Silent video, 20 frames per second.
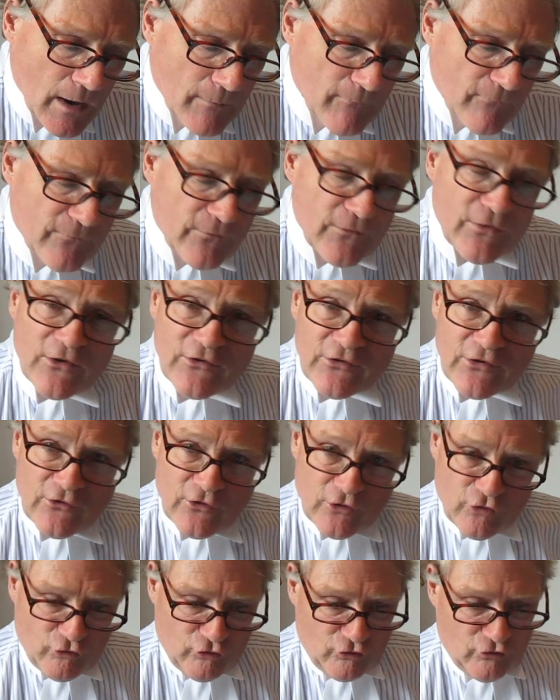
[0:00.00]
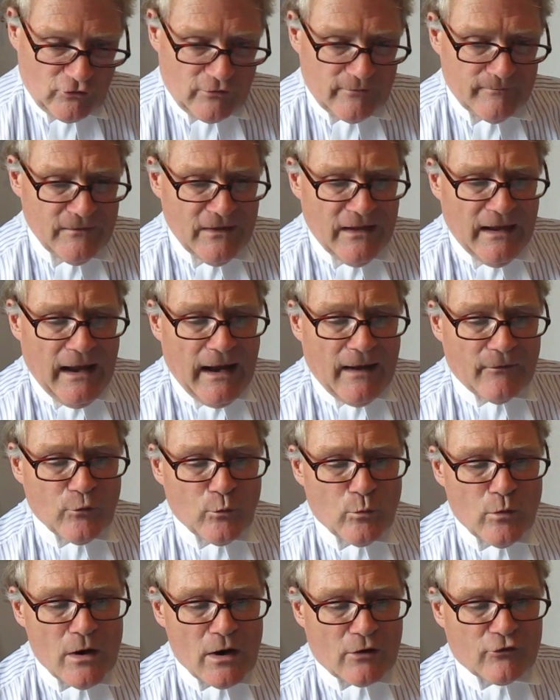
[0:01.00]
for this edition. And the
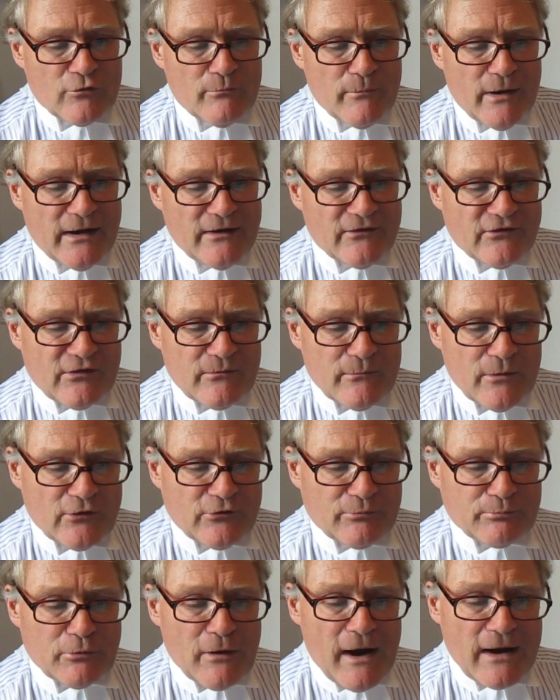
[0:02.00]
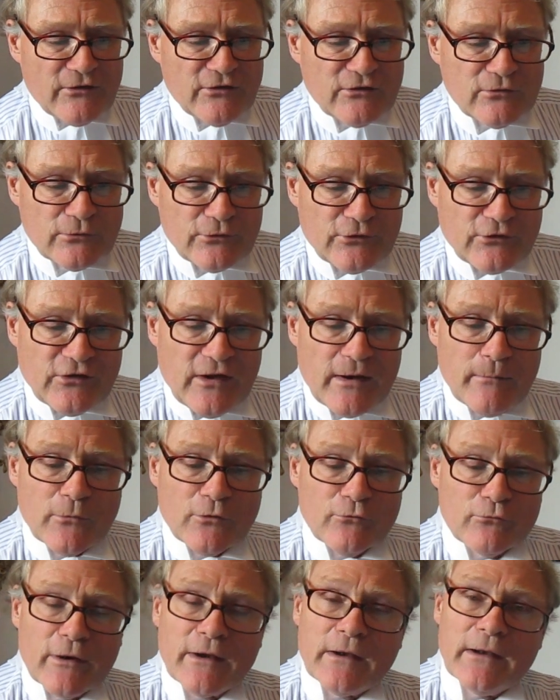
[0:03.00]
work remains the most practical
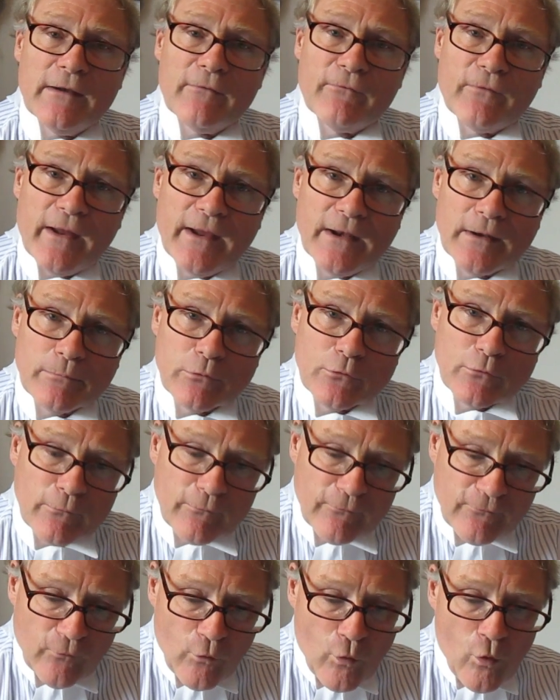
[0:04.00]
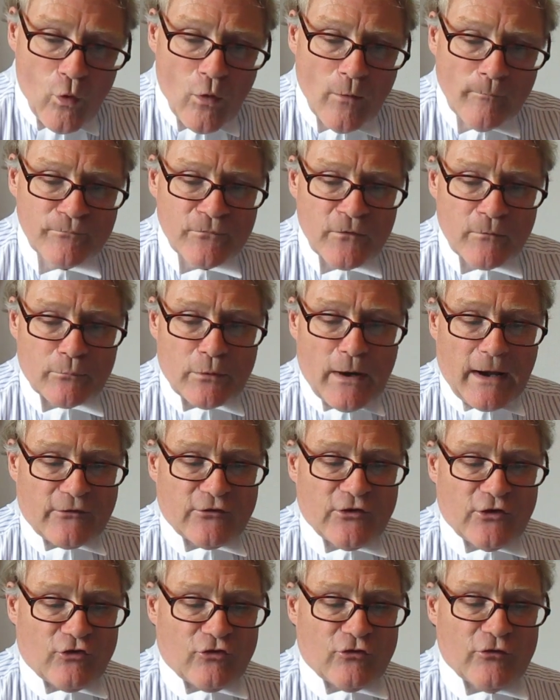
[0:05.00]
statement readily available for
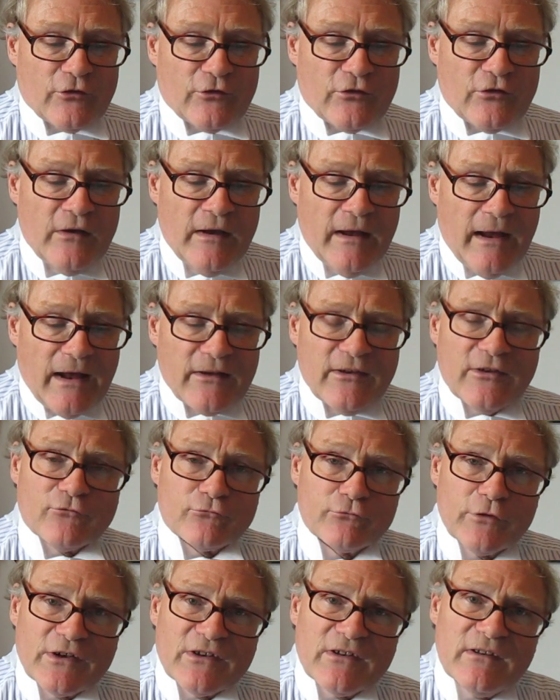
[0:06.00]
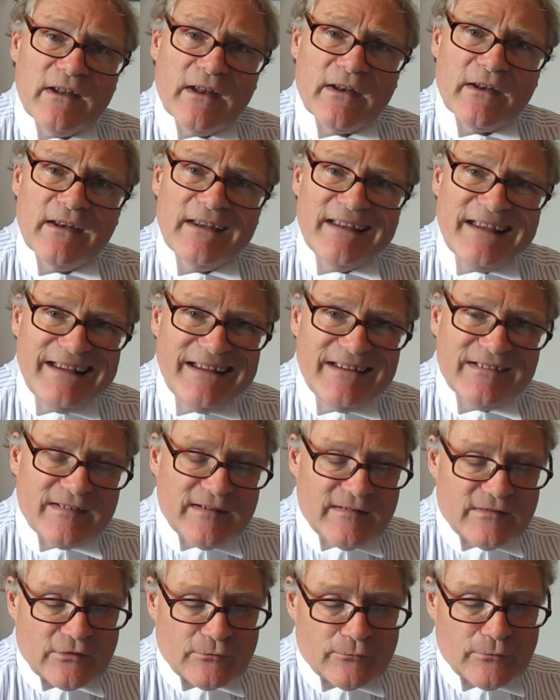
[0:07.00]
practitioners, and it's written in an
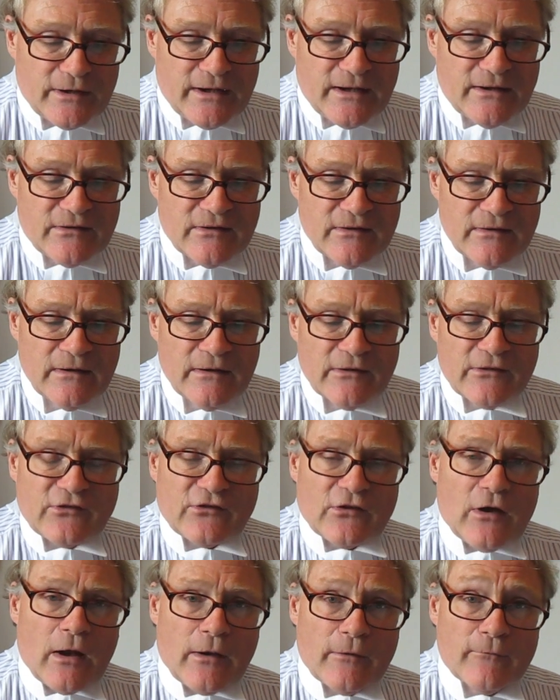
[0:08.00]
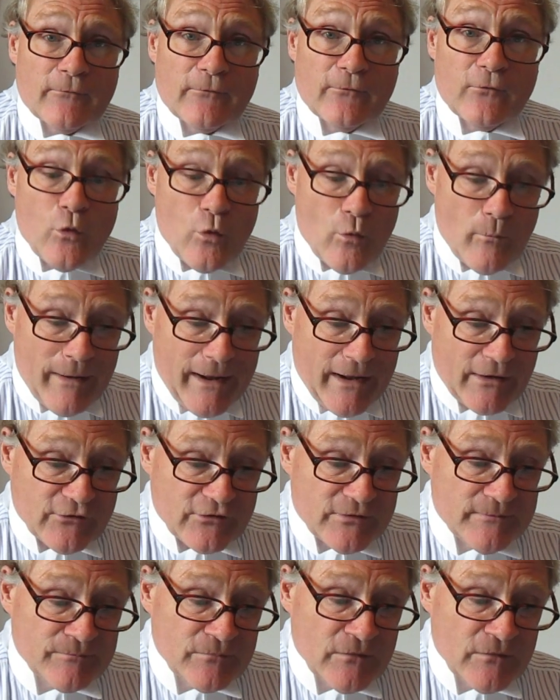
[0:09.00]
easy-to-read style and format.